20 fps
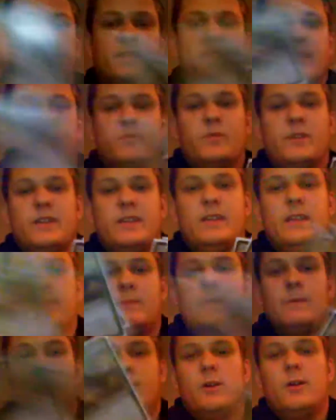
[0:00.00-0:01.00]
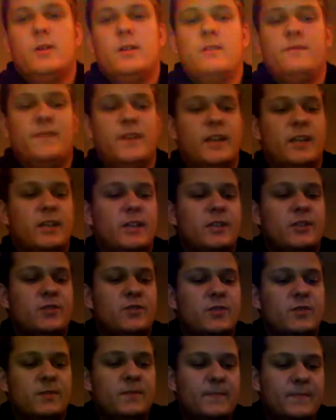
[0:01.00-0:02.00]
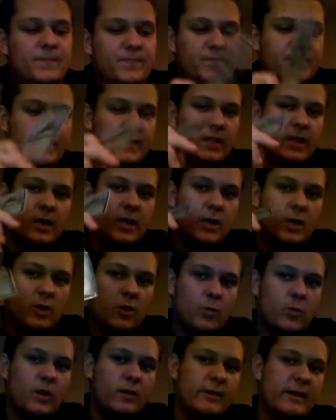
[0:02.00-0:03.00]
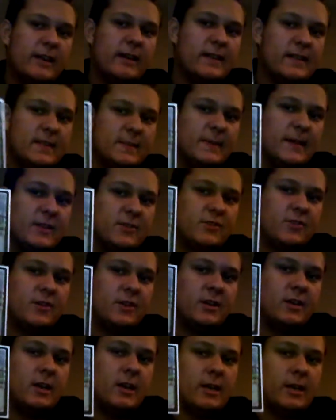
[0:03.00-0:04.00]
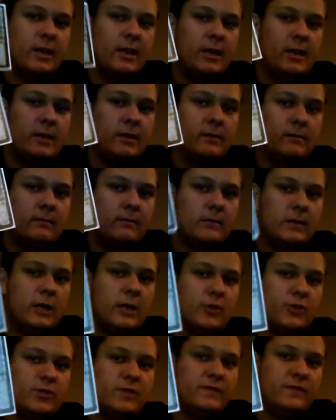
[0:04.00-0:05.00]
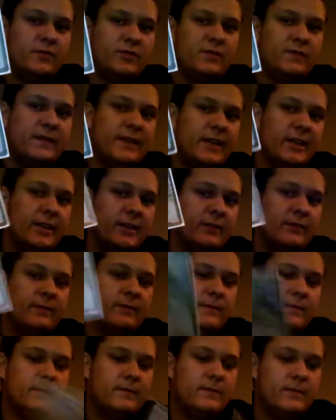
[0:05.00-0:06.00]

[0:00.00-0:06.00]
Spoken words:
This is a way to keep up card advantage. 1 Reality Smasher. Again, Eldritch Evolution value.